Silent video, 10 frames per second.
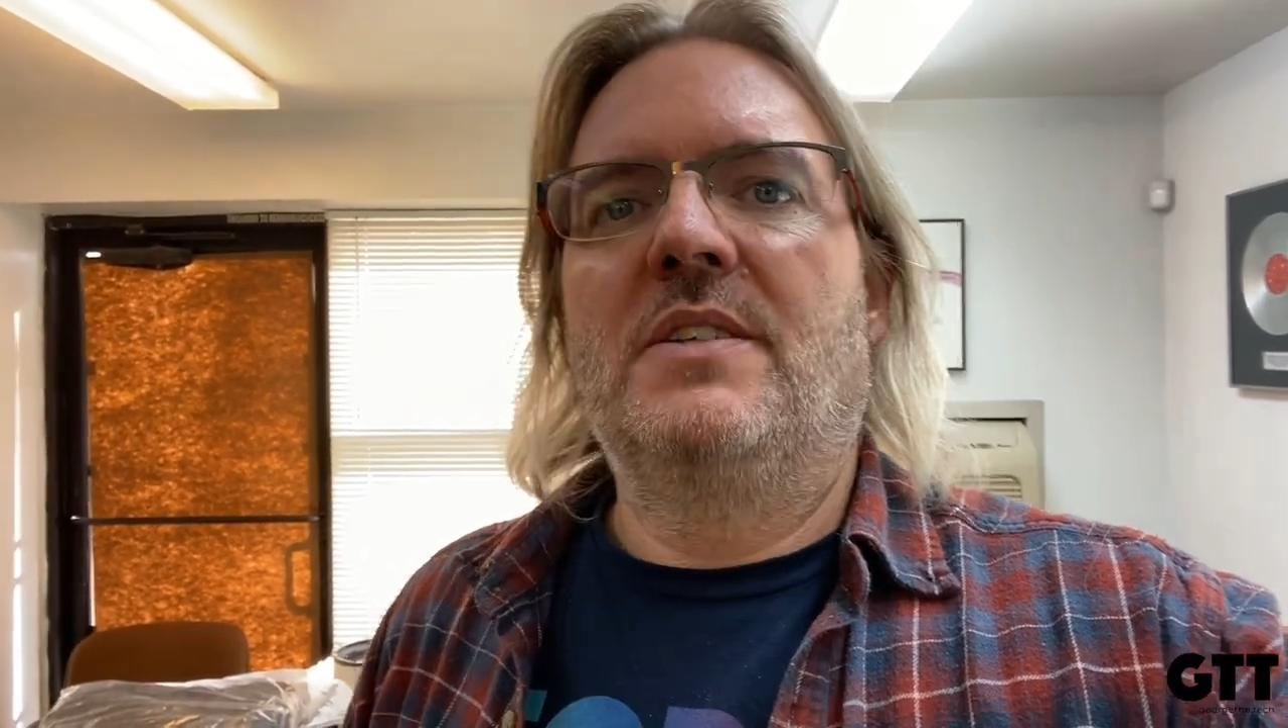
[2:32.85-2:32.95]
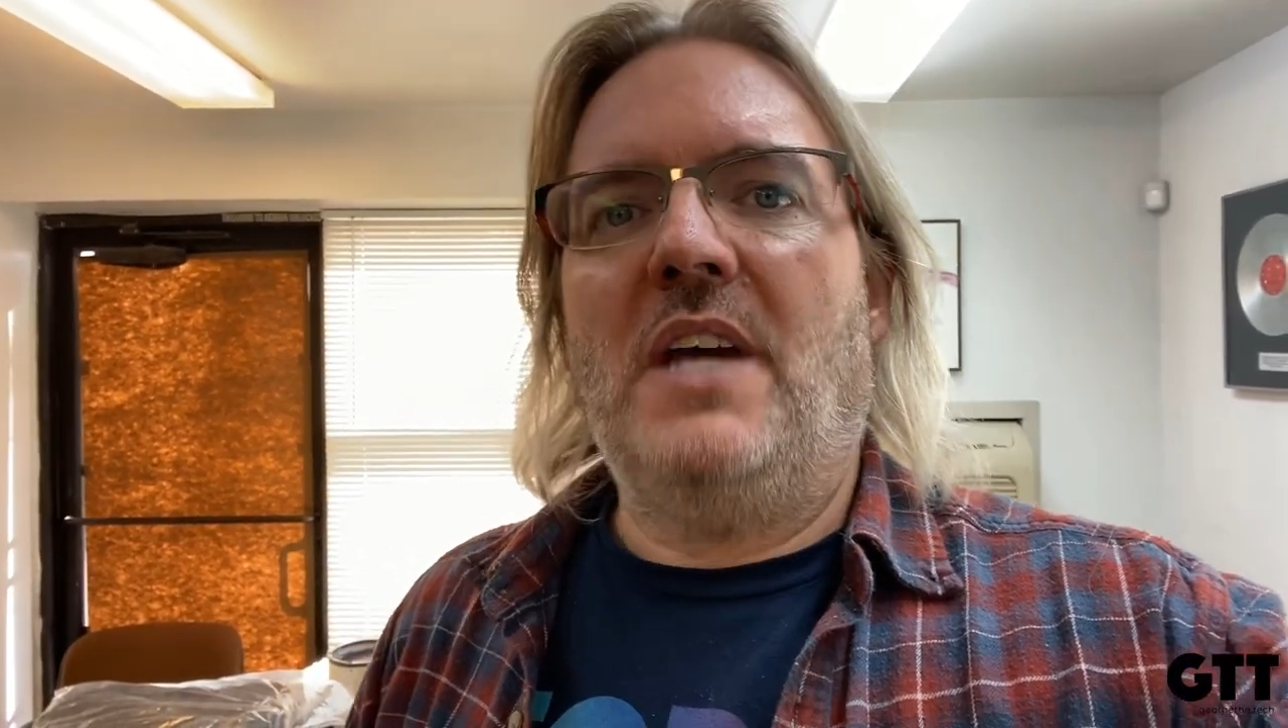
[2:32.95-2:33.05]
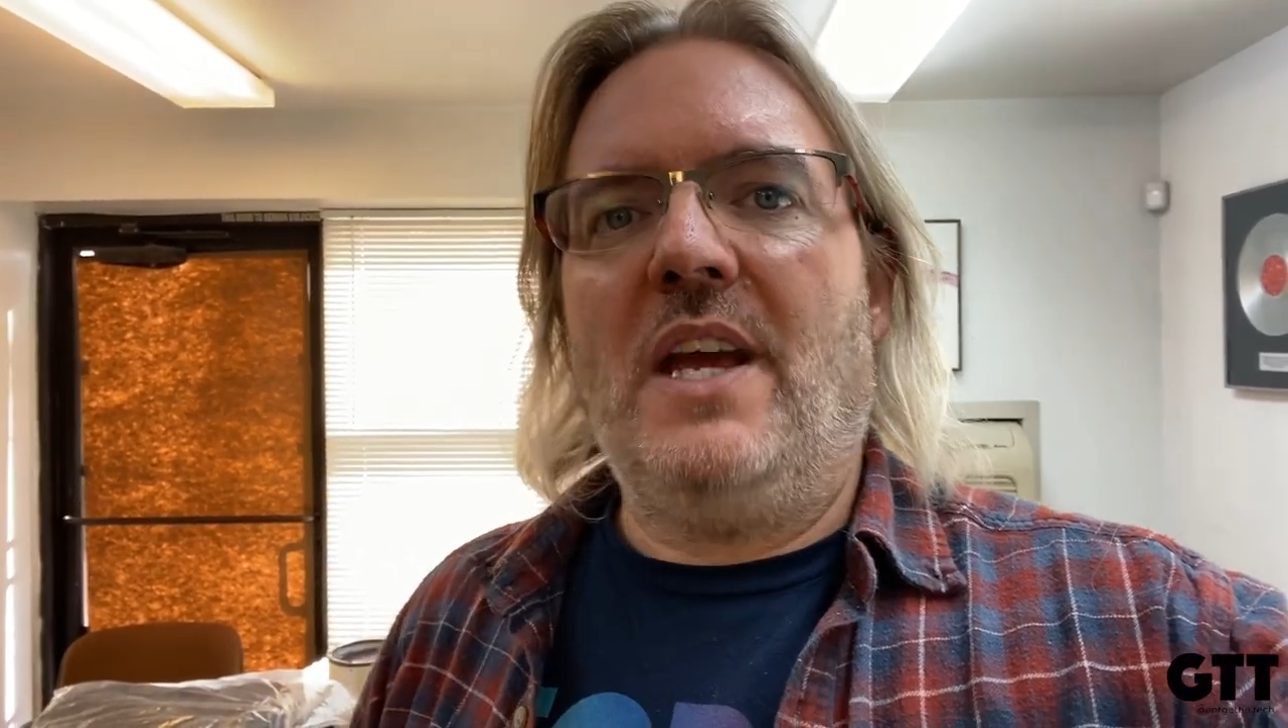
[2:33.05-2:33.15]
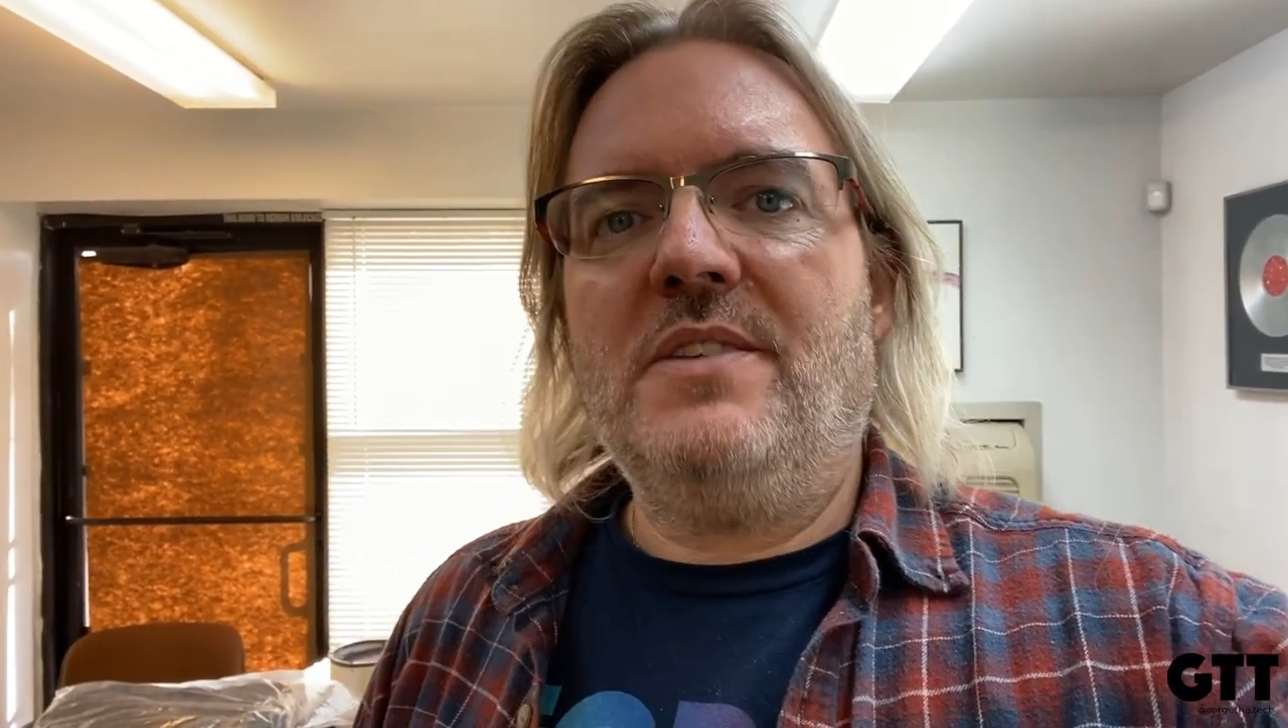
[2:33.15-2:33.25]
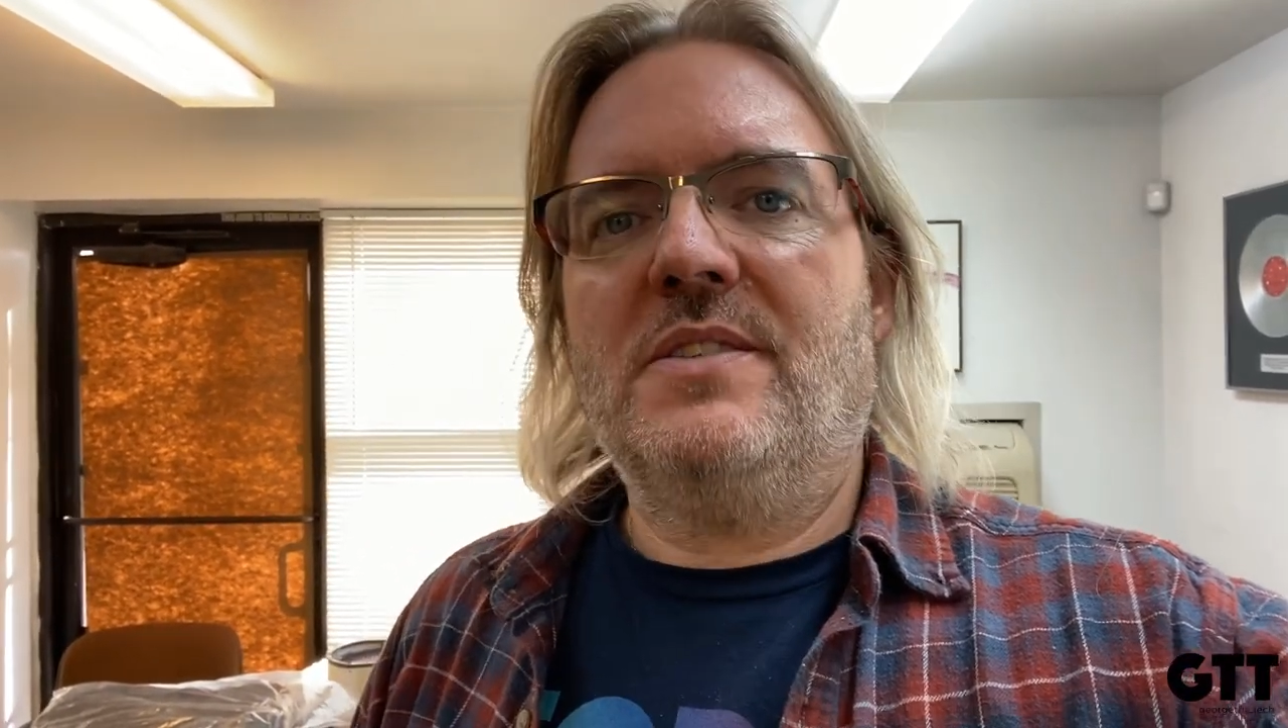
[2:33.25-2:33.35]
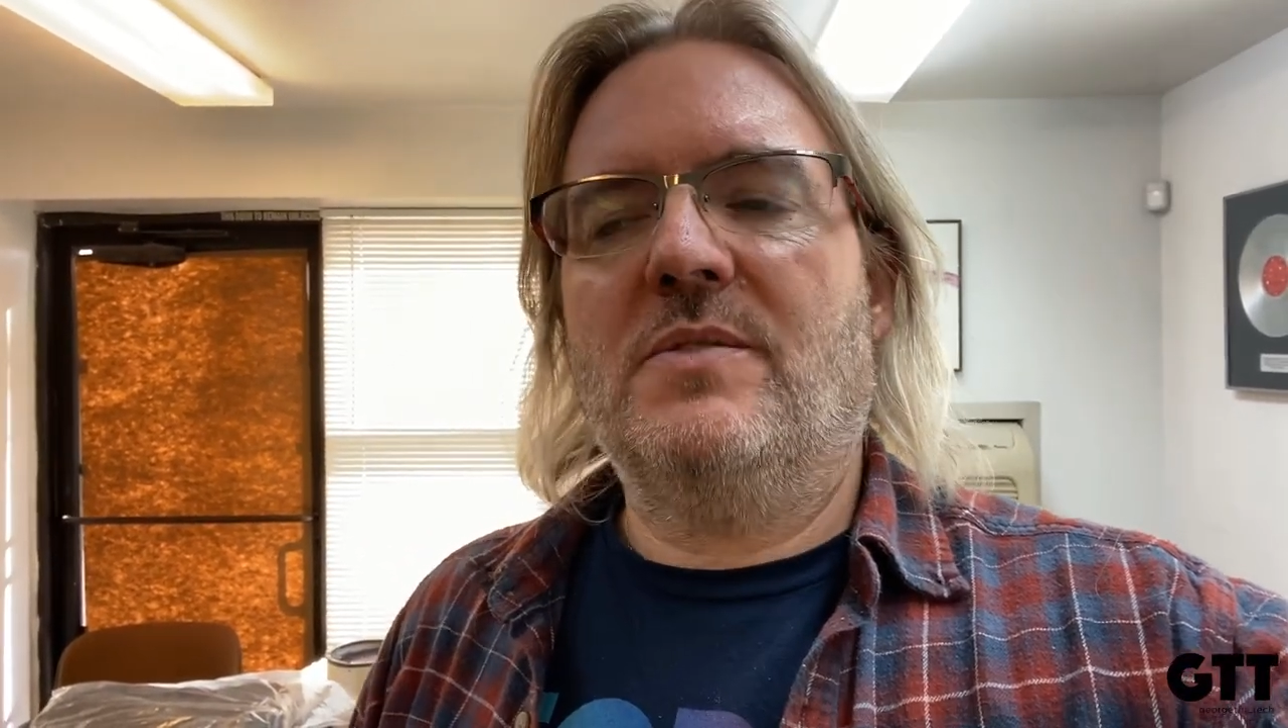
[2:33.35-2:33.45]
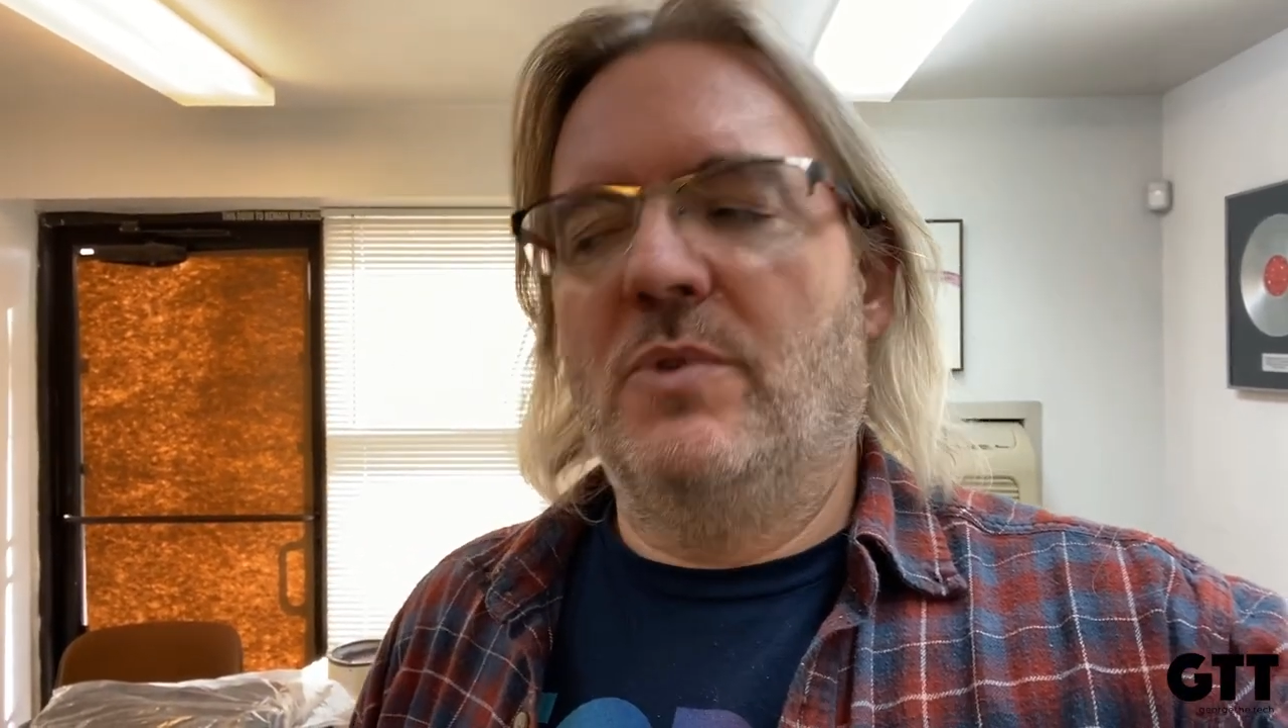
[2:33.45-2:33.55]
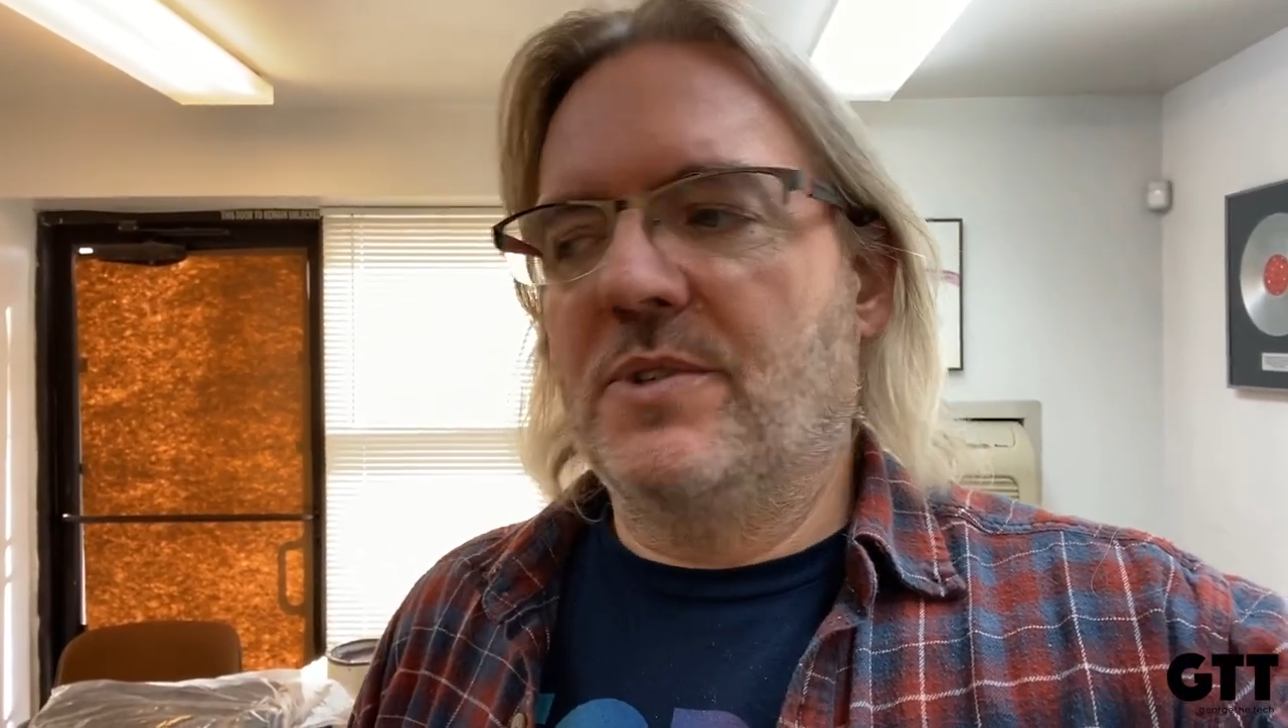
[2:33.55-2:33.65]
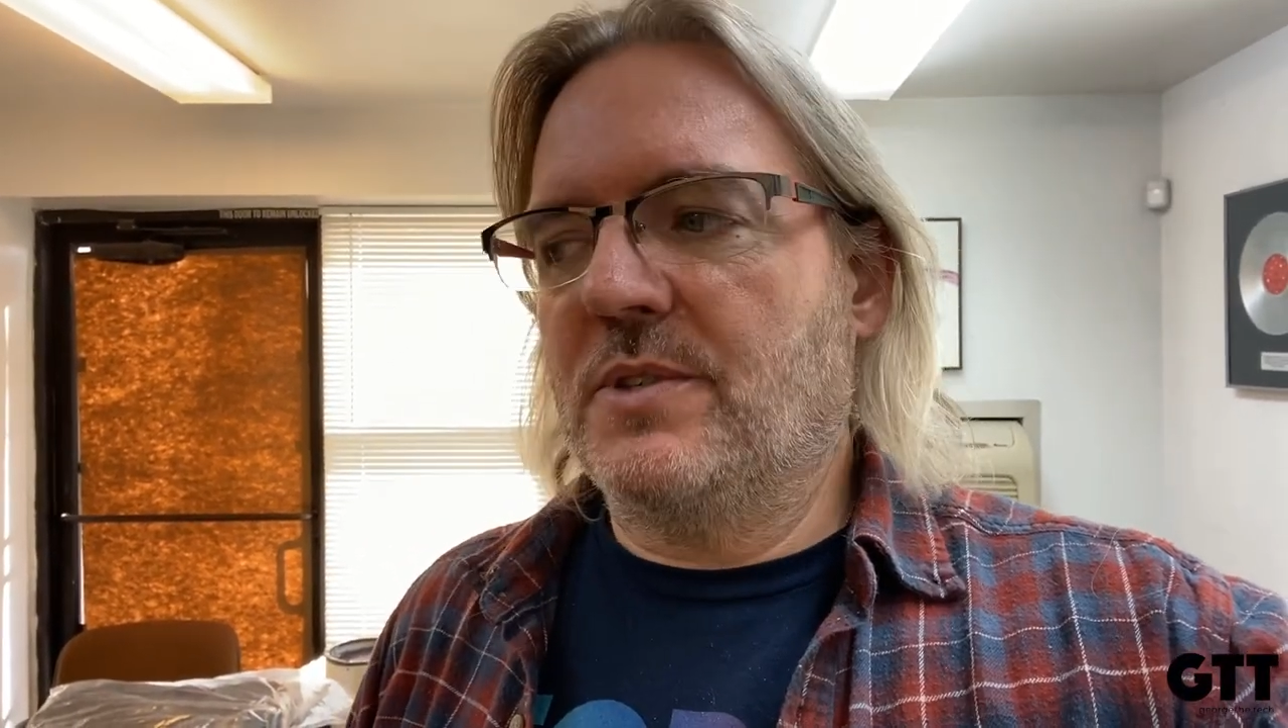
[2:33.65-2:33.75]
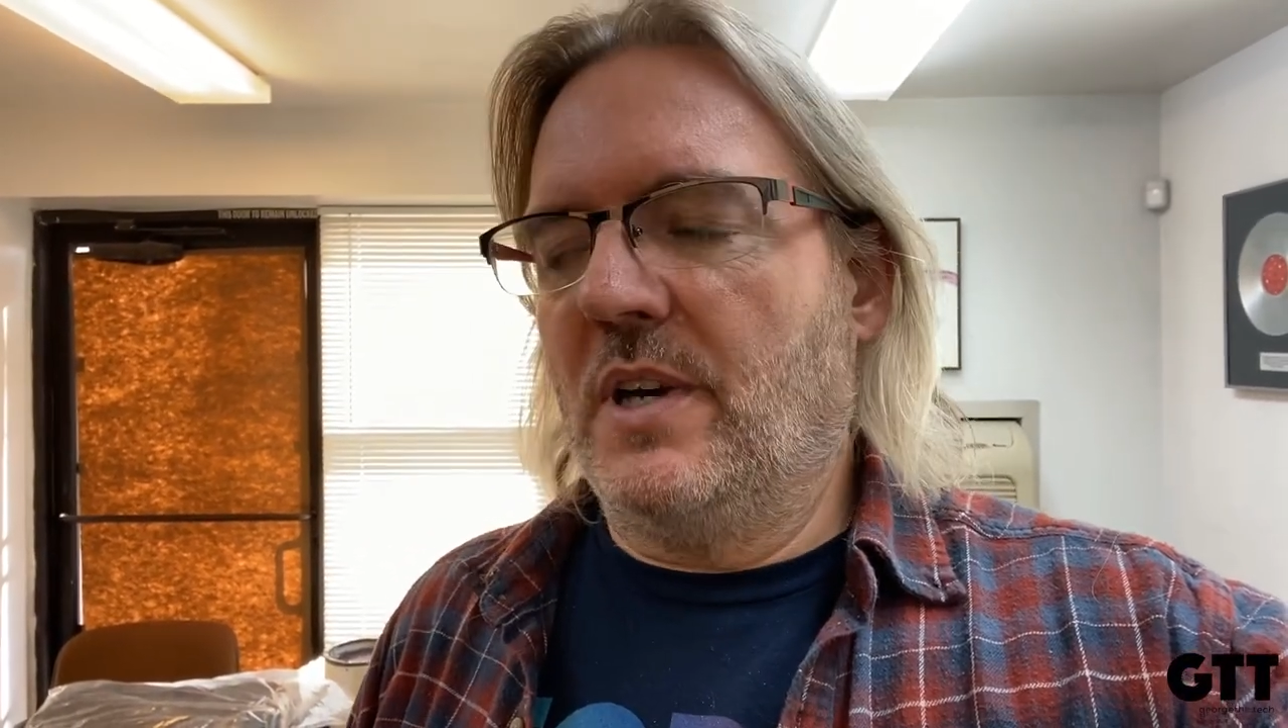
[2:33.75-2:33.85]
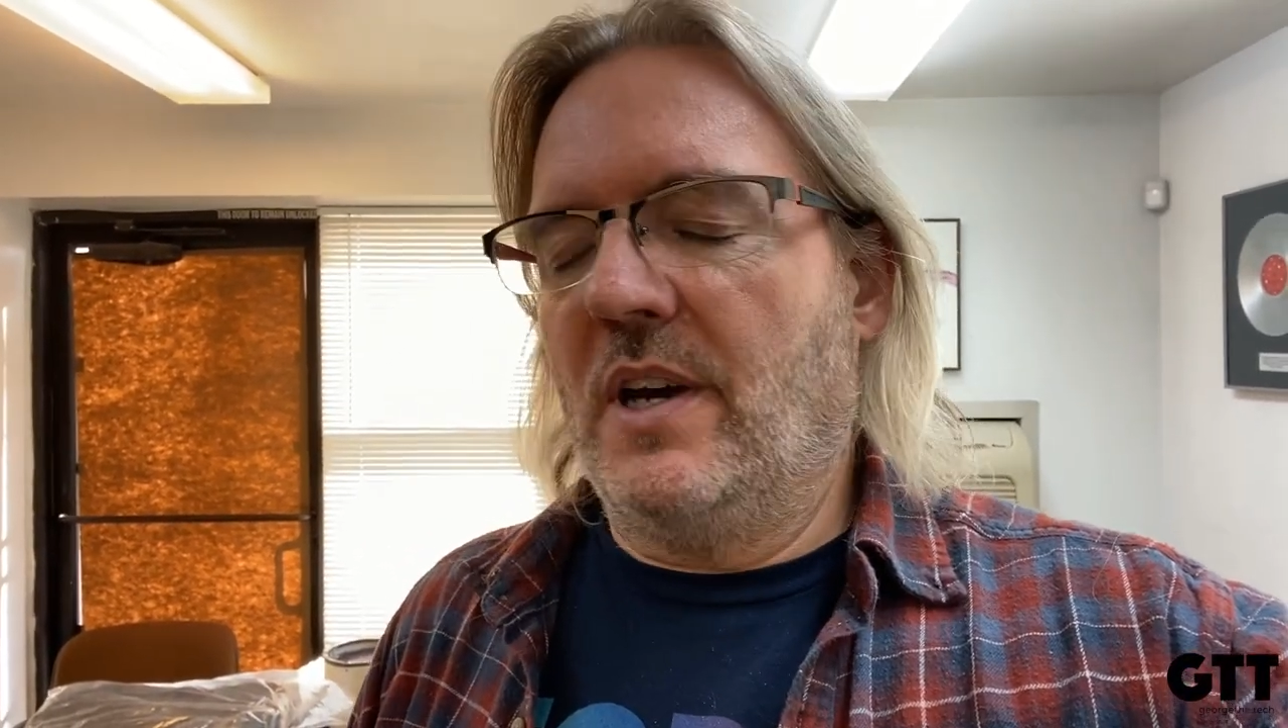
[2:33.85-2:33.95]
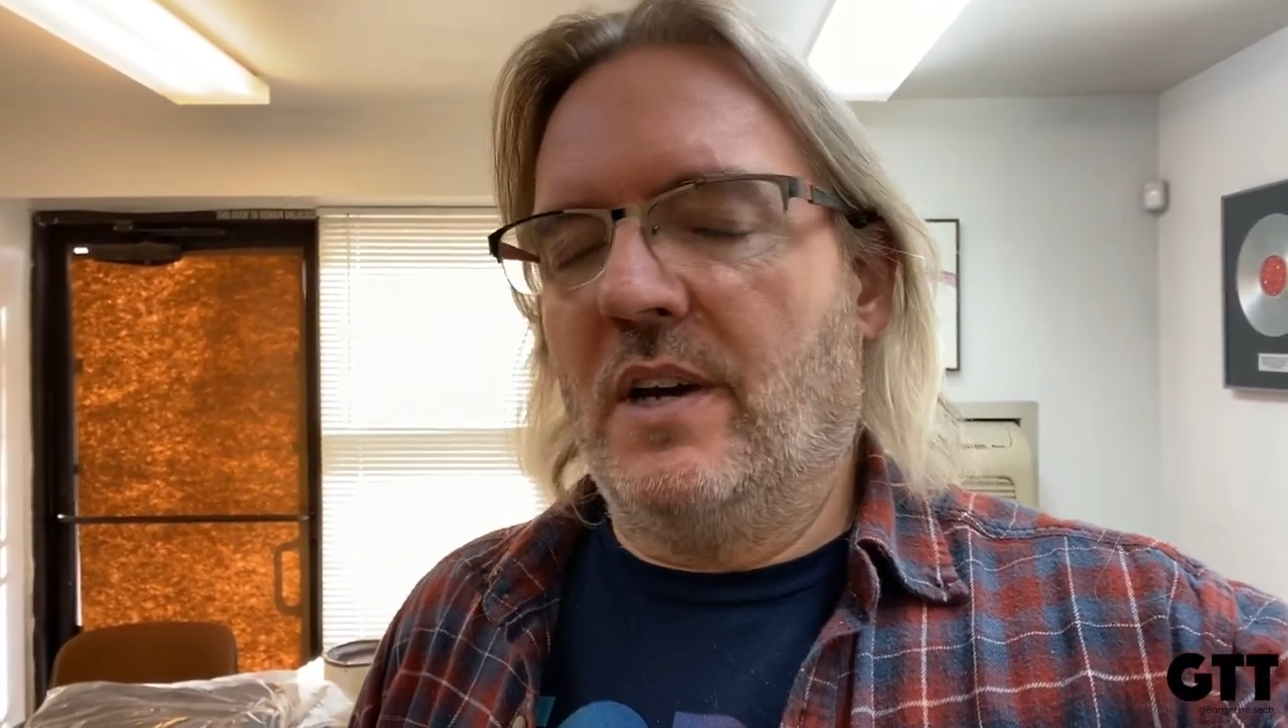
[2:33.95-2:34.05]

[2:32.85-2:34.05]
tests was